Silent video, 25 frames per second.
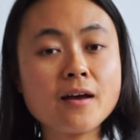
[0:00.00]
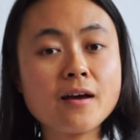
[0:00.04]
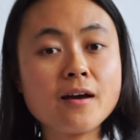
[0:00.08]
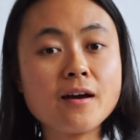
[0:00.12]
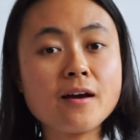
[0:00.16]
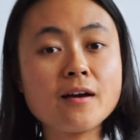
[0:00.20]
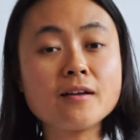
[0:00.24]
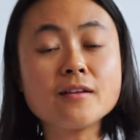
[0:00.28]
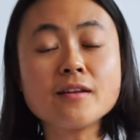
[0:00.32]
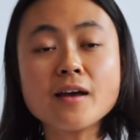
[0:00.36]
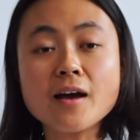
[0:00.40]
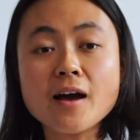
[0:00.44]

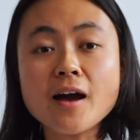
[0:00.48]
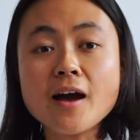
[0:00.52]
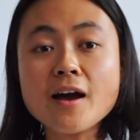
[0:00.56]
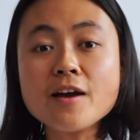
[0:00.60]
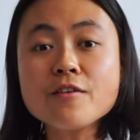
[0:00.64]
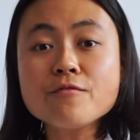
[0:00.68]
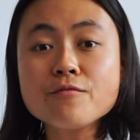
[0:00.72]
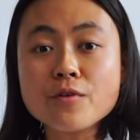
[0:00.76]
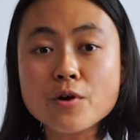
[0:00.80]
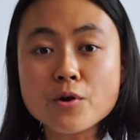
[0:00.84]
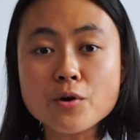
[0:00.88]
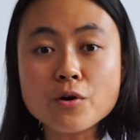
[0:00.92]
And
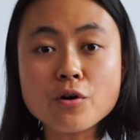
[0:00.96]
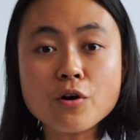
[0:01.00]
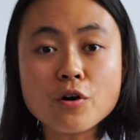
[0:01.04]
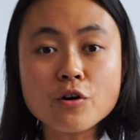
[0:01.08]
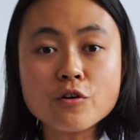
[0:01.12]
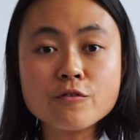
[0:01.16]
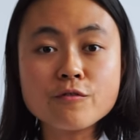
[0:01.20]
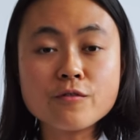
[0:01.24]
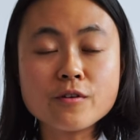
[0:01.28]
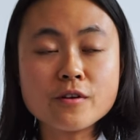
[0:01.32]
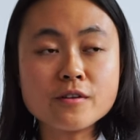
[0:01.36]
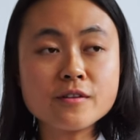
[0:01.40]
I very
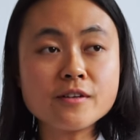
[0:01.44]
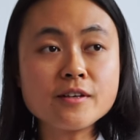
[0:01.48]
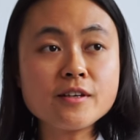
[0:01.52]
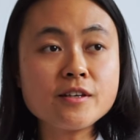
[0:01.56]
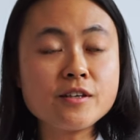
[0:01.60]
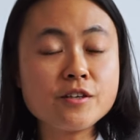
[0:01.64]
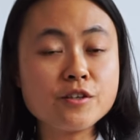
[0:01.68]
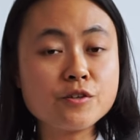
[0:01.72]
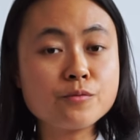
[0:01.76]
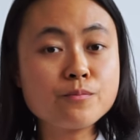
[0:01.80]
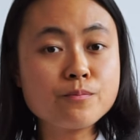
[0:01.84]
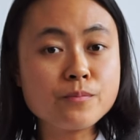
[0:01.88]
often
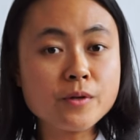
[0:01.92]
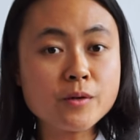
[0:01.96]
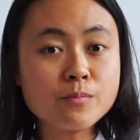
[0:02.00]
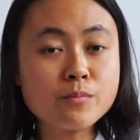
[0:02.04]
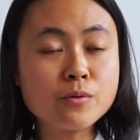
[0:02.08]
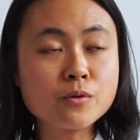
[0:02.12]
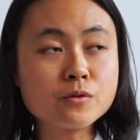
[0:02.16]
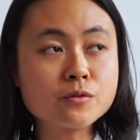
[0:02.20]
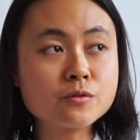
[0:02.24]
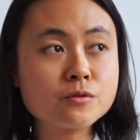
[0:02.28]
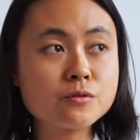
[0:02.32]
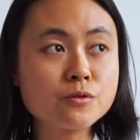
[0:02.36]
hear
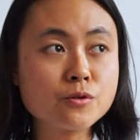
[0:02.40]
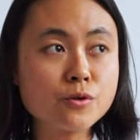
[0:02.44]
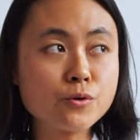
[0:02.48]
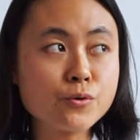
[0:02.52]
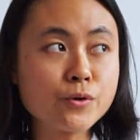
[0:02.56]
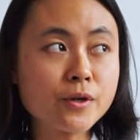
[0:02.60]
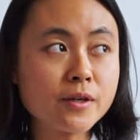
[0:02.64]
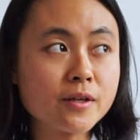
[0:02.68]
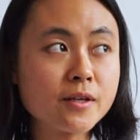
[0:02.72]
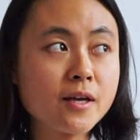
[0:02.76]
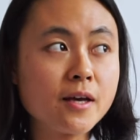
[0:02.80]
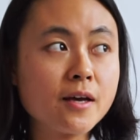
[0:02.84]
people
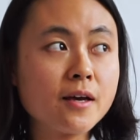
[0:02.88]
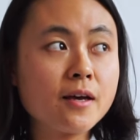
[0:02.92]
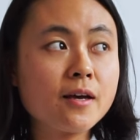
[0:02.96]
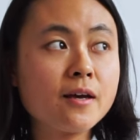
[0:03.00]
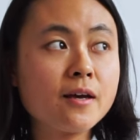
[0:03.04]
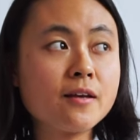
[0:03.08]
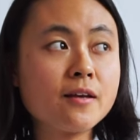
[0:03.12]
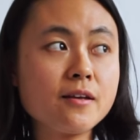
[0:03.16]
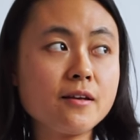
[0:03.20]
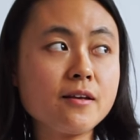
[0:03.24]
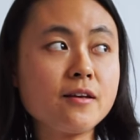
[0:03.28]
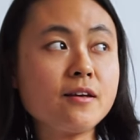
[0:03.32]
snoring
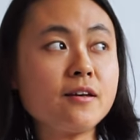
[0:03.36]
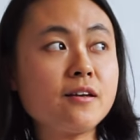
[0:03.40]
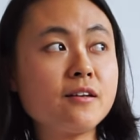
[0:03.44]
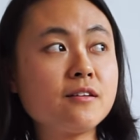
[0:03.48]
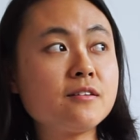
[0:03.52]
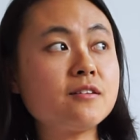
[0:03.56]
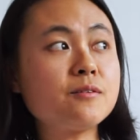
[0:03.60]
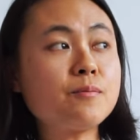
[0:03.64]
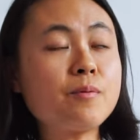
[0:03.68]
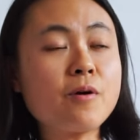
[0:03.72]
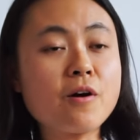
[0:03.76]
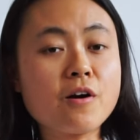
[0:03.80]
in
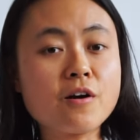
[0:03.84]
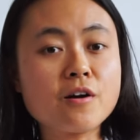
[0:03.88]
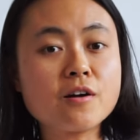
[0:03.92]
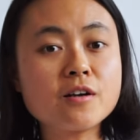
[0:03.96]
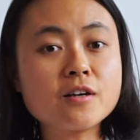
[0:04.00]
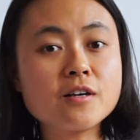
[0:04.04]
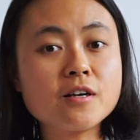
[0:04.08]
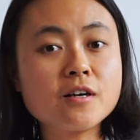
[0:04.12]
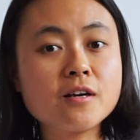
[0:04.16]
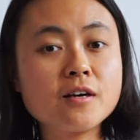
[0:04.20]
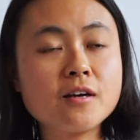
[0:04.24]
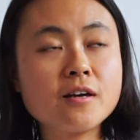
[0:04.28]
the
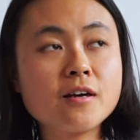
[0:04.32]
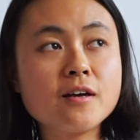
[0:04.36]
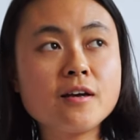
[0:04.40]
park,